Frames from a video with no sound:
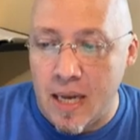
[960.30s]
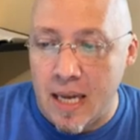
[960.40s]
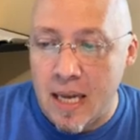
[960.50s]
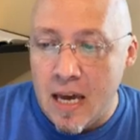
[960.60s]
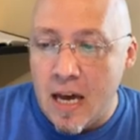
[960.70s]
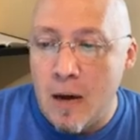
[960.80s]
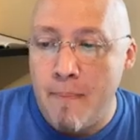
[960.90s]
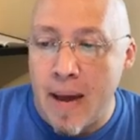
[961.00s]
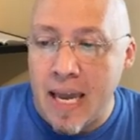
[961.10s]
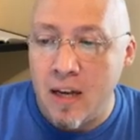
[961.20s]
me, a
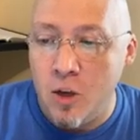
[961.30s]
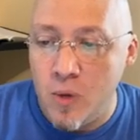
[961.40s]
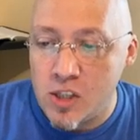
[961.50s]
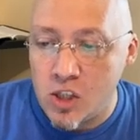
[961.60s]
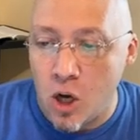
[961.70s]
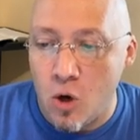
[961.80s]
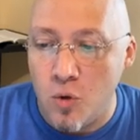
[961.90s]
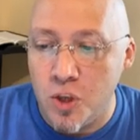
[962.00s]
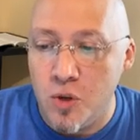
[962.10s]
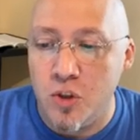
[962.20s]
man who has
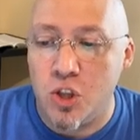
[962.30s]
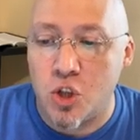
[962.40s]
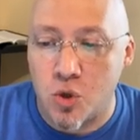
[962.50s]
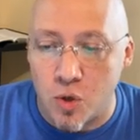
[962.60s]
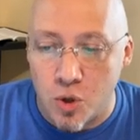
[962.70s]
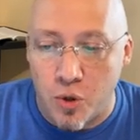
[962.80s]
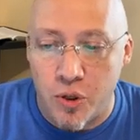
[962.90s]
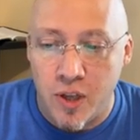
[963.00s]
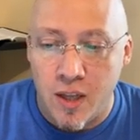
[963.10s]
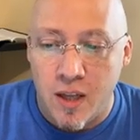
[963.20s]
told you the
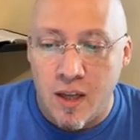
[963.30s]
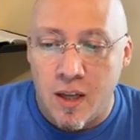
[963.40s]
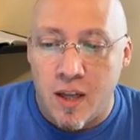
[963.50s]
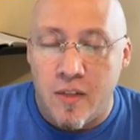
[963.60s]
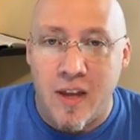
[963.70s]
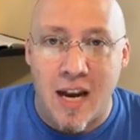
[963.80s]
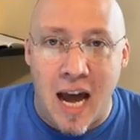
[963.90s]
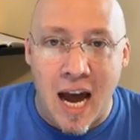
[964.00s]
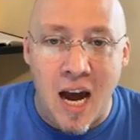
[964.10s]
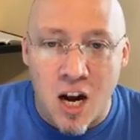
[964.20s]
truth that
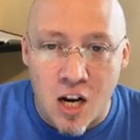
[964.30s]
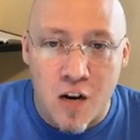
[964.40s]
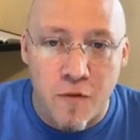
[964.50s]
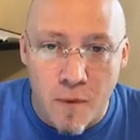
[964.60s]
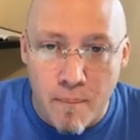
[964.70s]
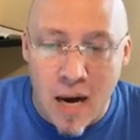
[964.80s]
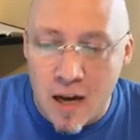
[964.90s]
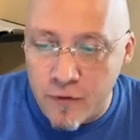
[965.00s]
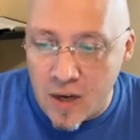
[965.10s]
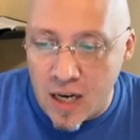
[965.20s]
I heard from
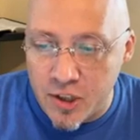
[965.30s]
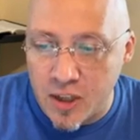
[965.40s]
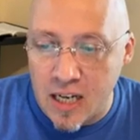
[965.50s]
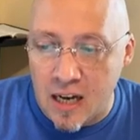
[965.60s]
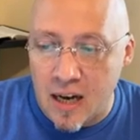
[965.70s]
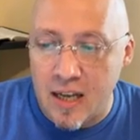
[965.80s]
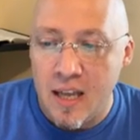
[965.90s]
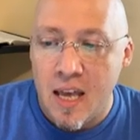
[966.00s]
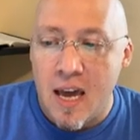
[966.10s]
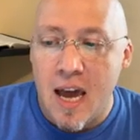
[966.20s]
my father God.
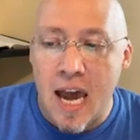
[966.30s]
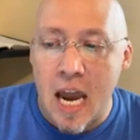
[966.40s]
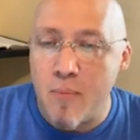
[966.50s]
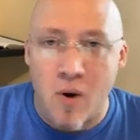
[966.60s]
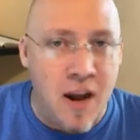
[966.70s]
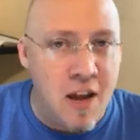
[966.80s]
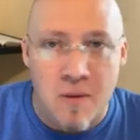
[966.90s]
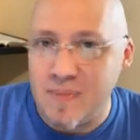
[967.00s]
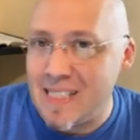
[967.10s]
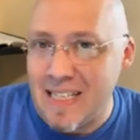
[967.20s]

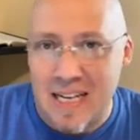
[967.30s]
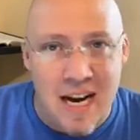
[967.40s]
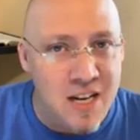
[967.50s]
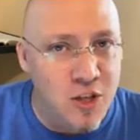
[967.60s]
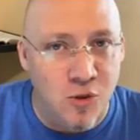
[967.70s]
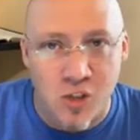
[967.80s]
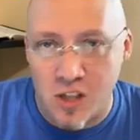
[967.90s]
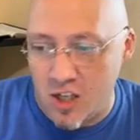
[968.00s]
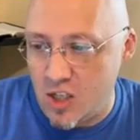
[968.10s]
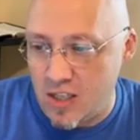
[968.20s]
Abraham did not do
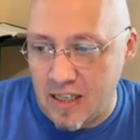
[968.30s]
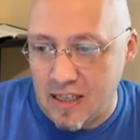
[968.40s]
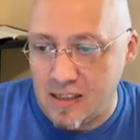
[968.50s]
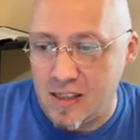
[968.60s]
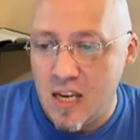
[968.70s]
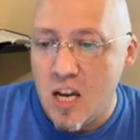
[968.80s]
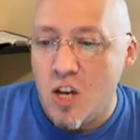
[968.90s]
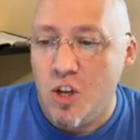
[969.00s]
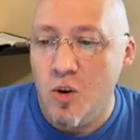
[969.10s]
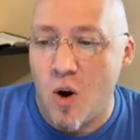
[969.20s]
such things.
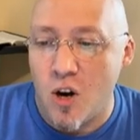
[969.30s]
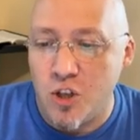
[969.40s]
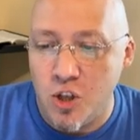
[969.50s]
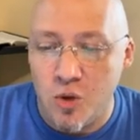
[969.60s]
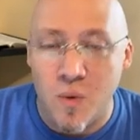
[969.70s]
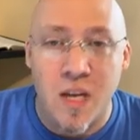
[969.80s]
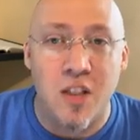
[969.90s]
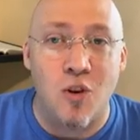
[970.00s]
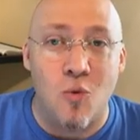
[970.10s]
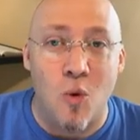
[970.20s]
You are
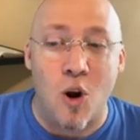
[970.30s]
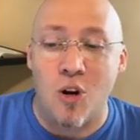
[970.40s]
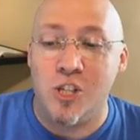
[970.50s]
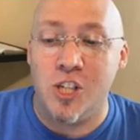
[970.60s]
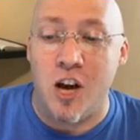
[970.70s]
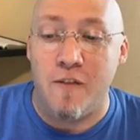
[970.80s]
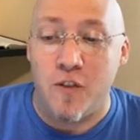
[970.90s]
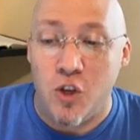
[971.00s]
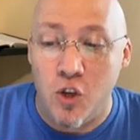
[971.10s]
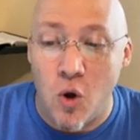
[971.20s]
doing the works of
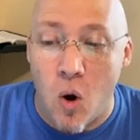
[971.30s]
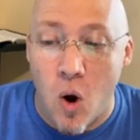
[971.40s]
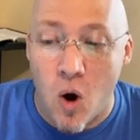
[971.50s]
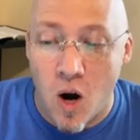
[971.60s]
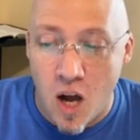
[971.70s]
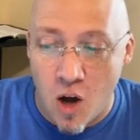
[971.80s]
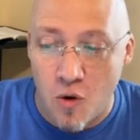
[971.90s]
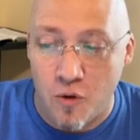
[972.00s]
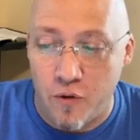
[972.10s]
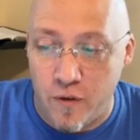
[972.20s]
your
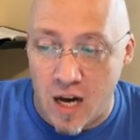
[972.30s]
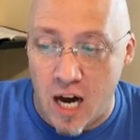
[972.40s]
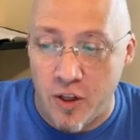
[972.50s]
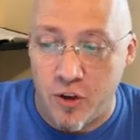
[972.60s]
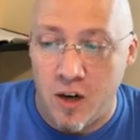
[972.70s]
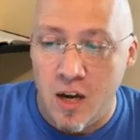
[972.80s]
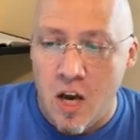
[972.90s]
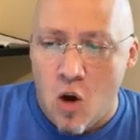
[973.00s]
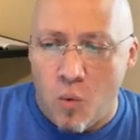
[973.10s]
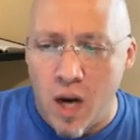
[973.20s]
own father.
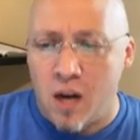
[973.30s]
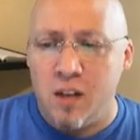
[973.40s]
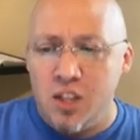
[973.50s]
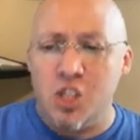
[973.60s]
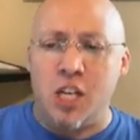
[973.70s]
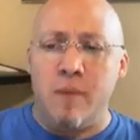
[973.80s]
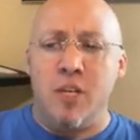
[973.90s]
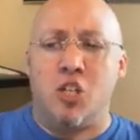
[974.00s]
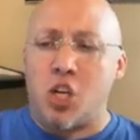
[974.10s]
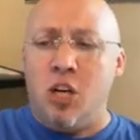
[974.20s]
We're
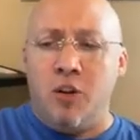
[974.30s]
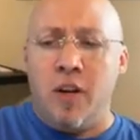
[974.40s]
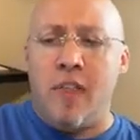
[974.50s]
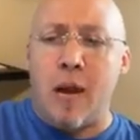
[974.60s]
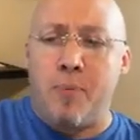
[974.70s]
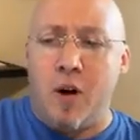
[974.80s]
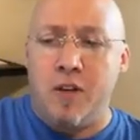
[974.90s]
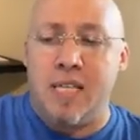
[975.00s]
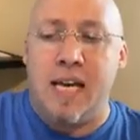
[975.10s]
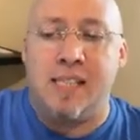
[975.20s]
legitimate children, they
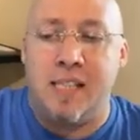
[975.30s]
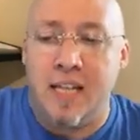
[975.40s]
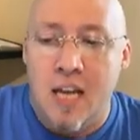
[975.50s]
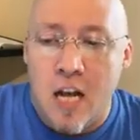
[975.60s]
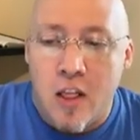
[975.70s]
protested